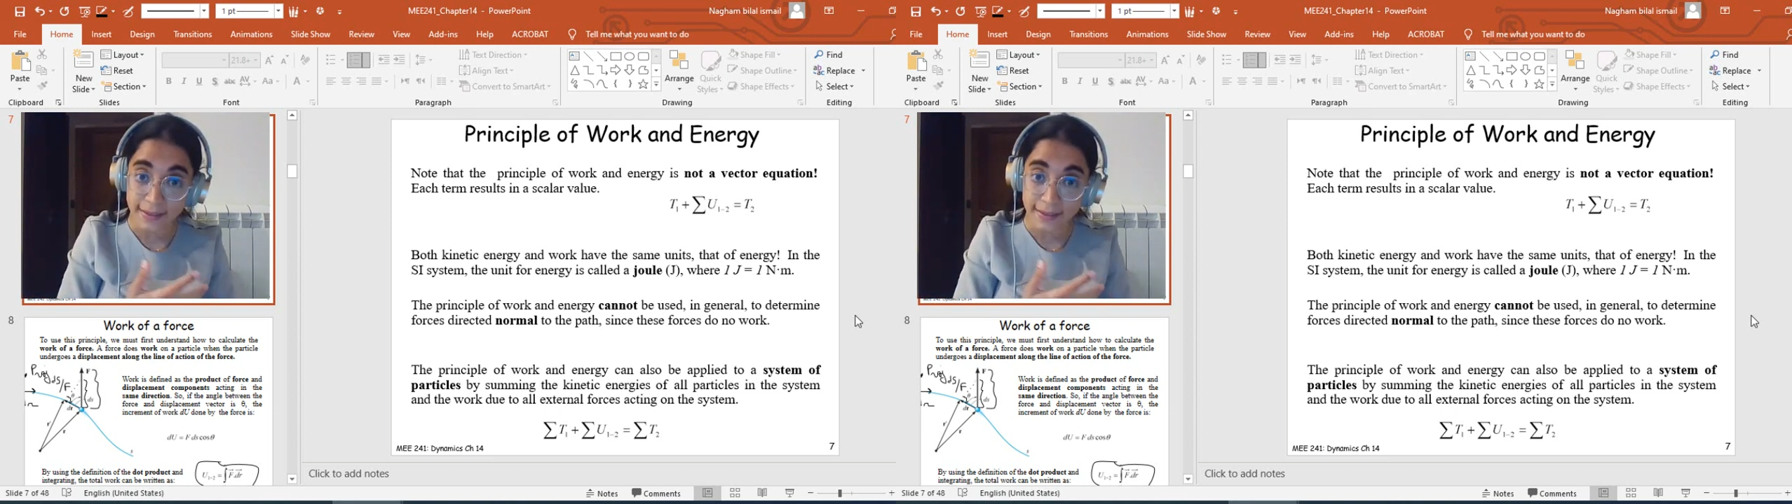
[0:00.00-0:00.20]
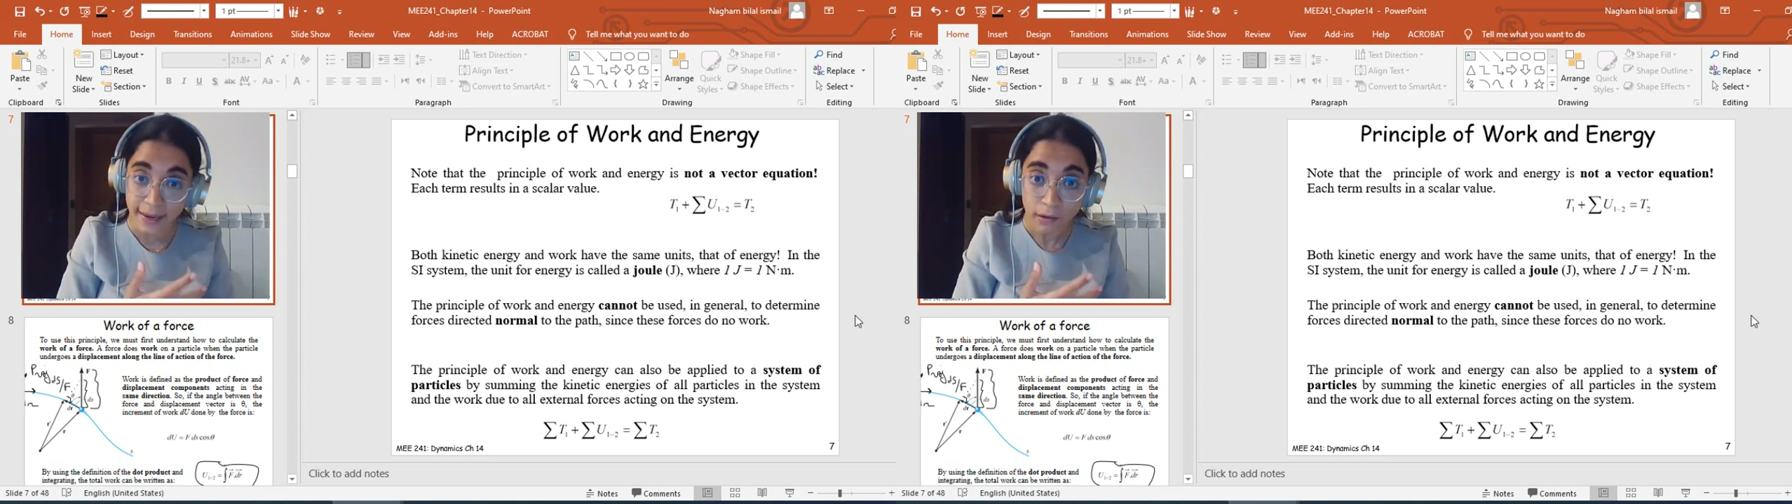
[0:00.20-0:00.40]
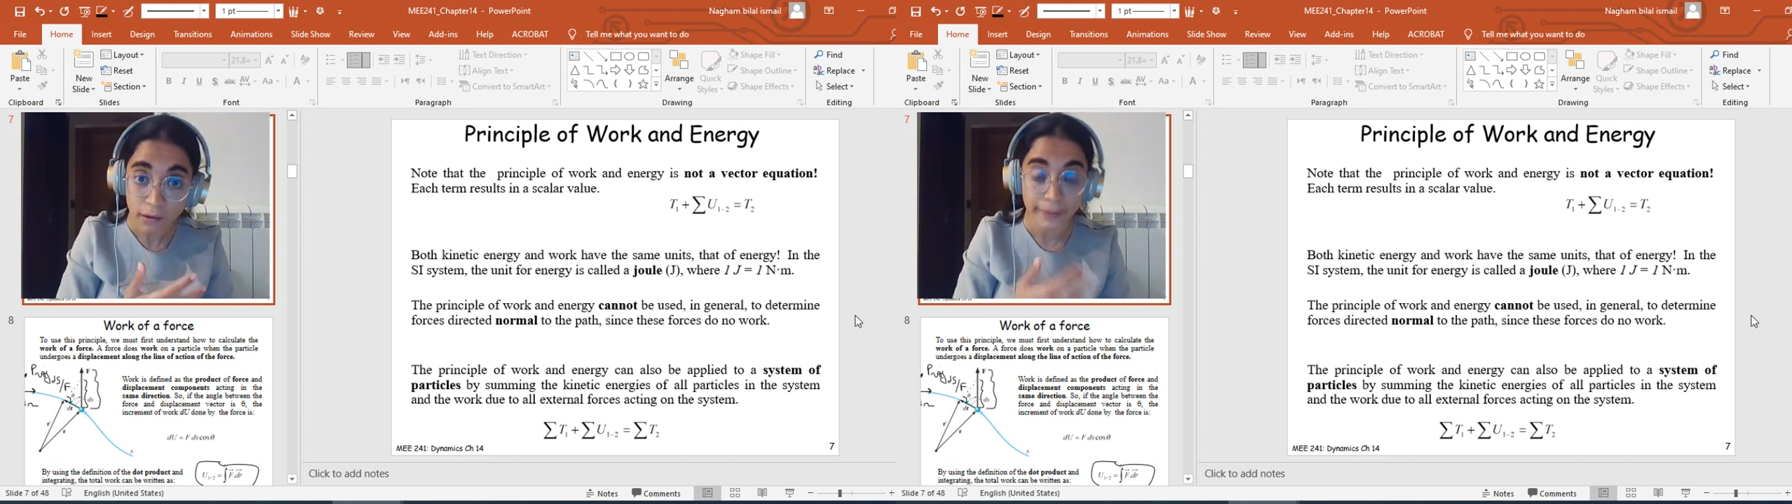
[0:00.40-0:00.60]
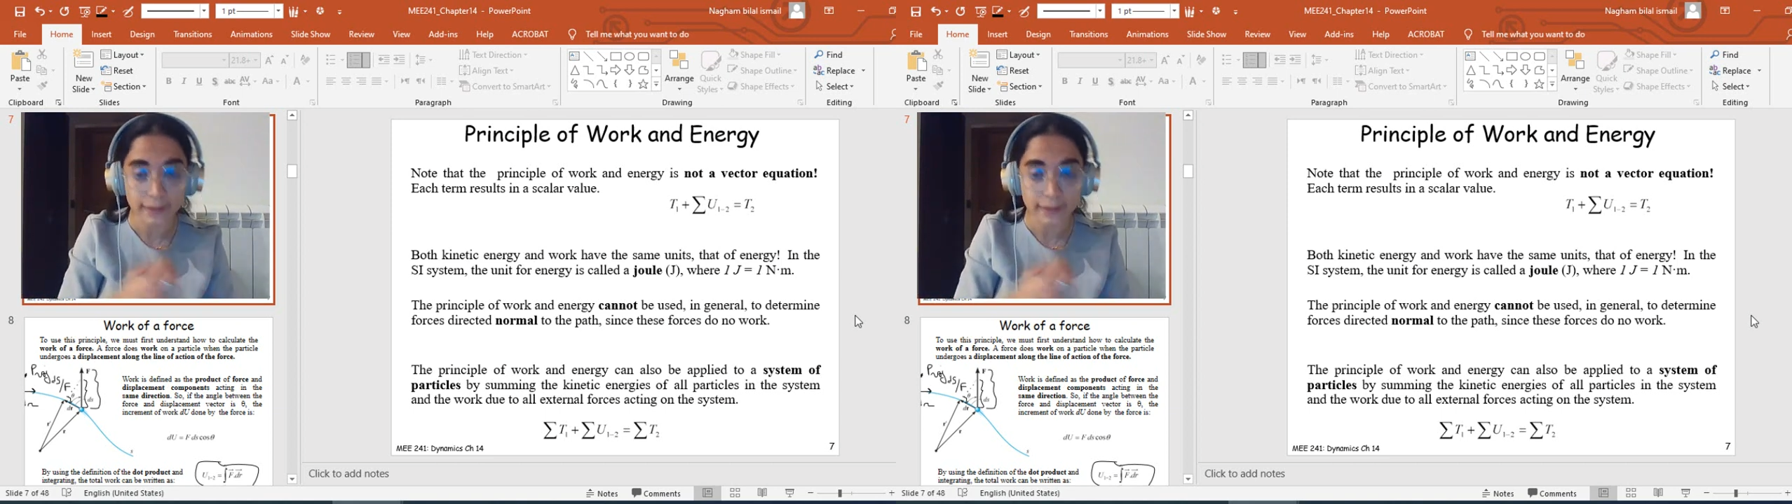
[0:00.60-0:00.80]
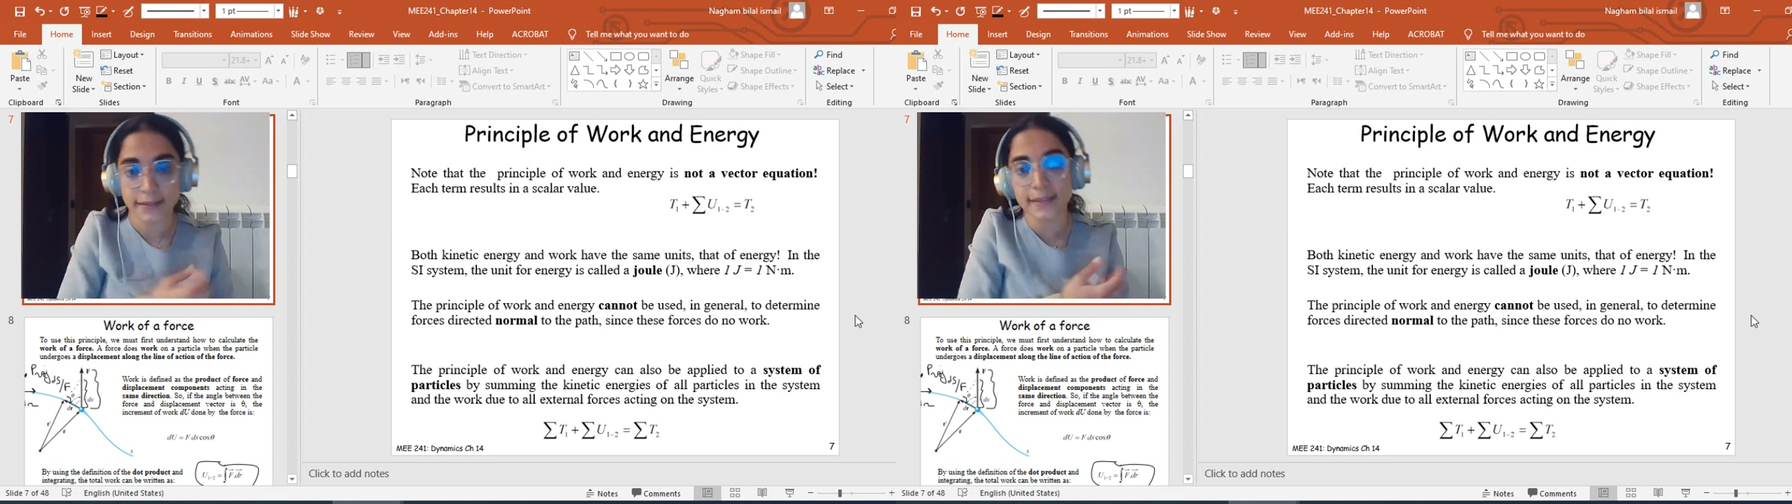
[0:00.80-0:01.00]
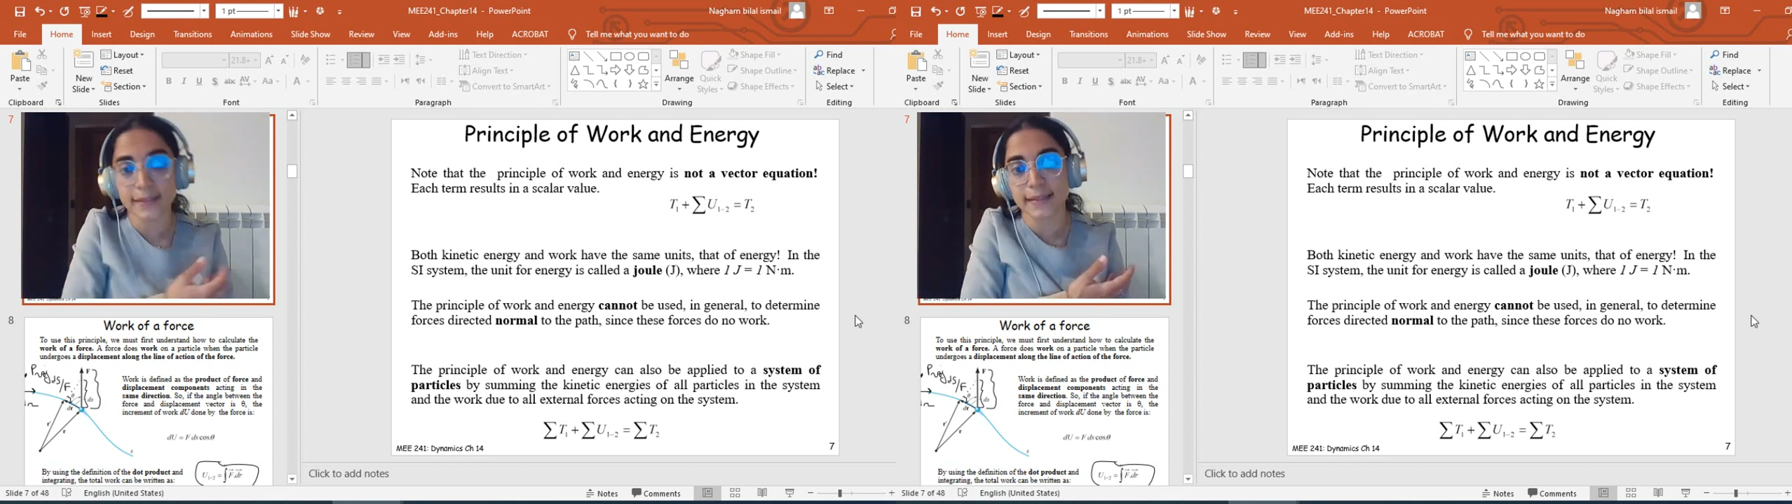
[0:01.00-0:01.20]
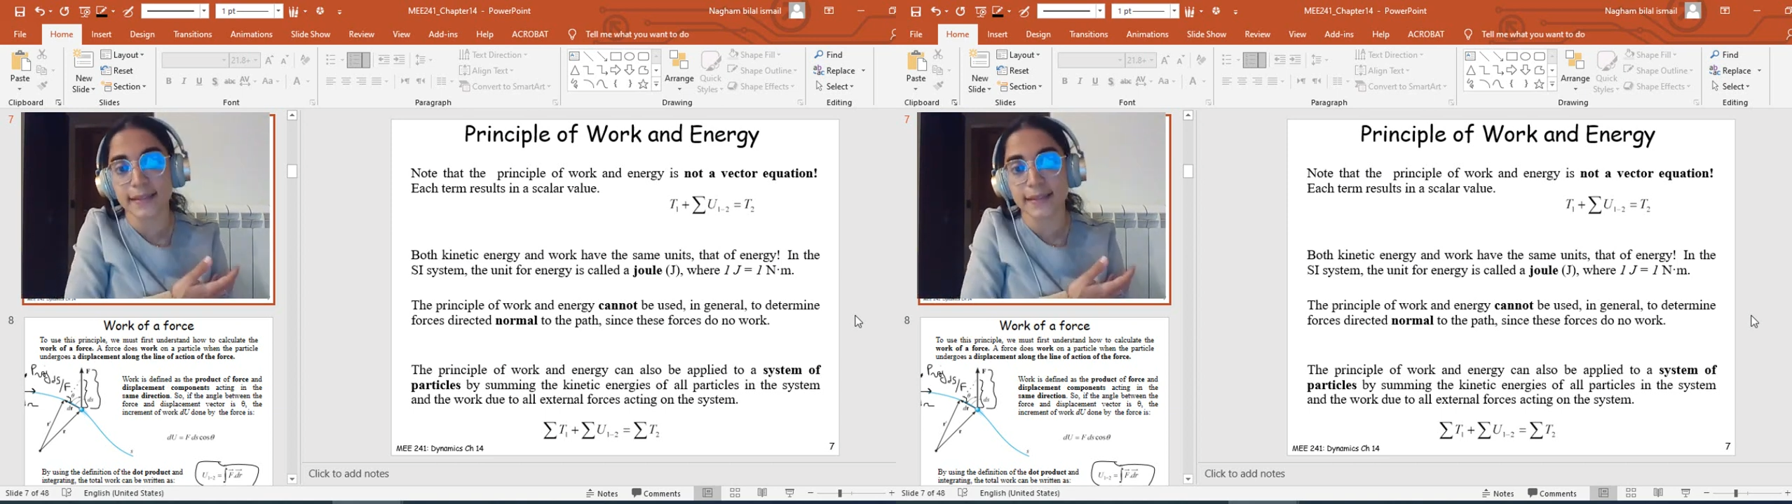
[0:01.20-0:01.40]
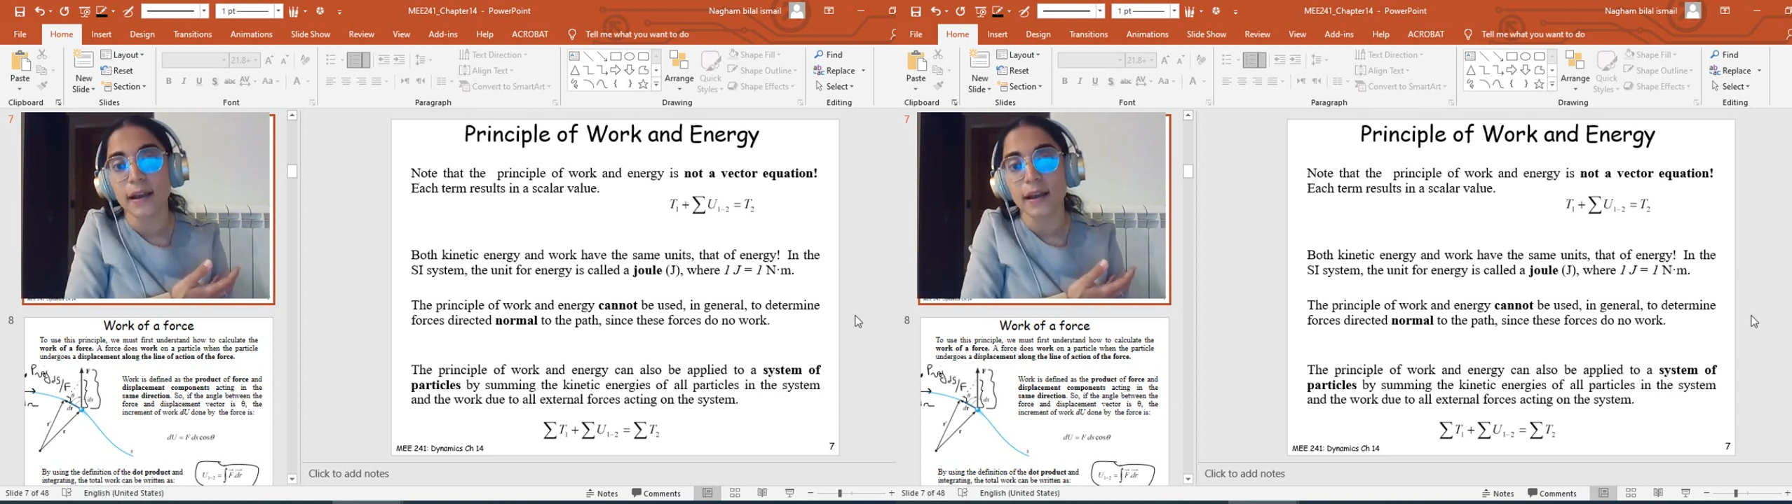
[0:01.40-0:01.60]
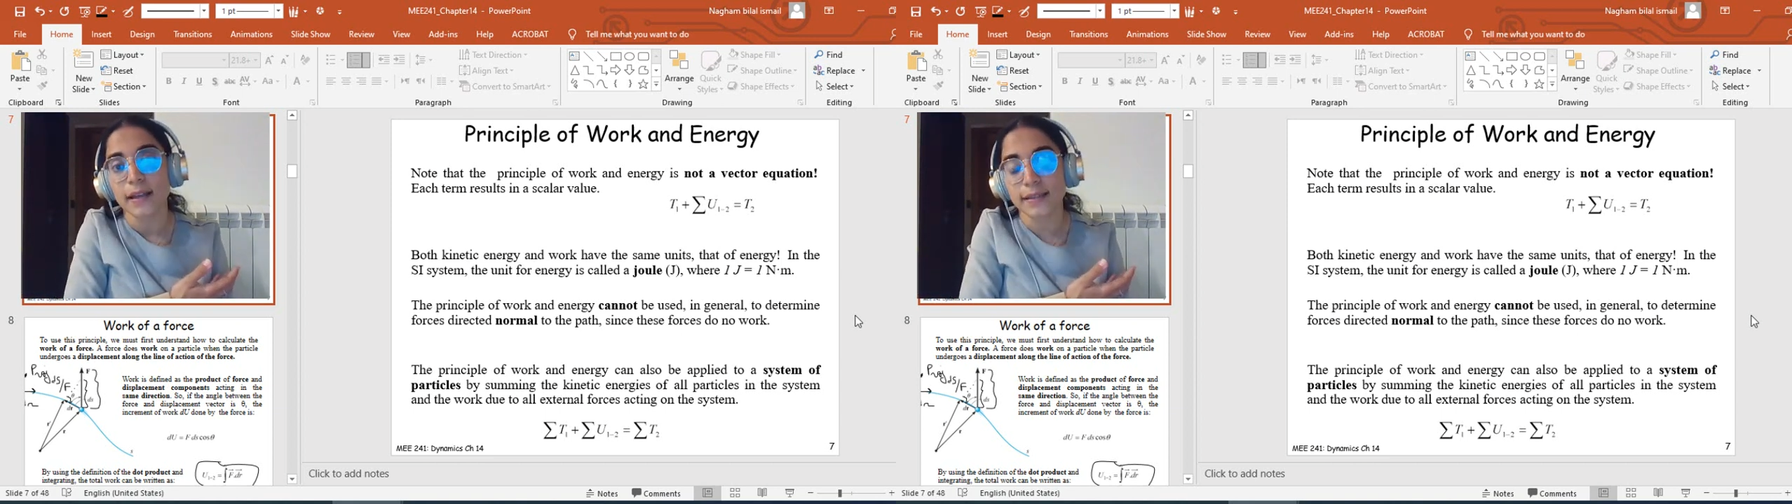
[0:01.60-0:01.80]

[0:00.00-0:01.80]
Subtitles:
scalar because this is the